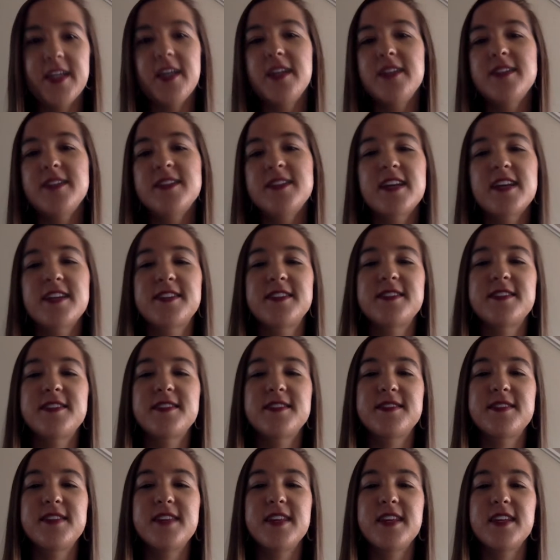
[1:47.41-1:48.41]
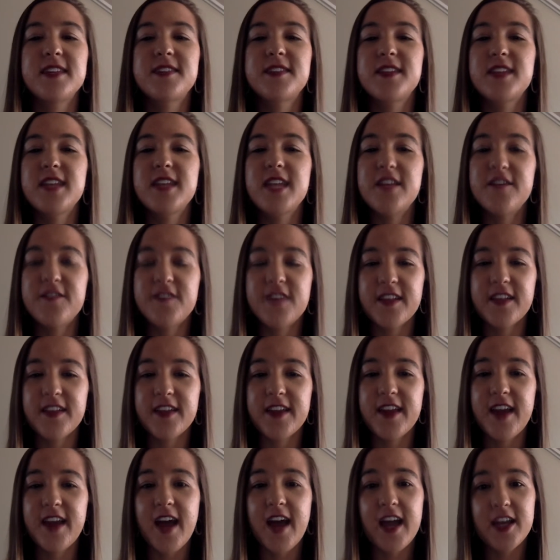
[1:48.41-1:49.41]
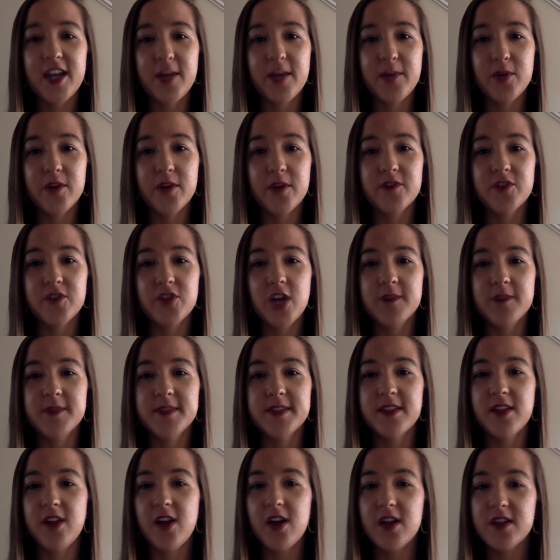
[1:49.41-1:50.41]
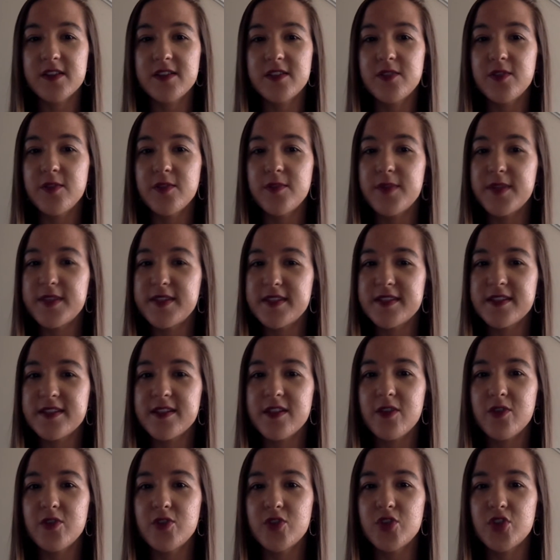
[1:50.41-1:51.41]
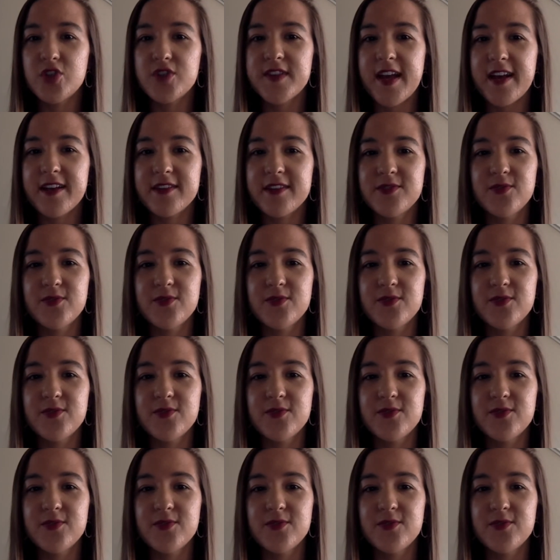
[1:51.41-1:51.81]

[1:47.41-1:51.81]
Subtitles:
Texas is seeing a significantly high number of jobs lost due to business closures as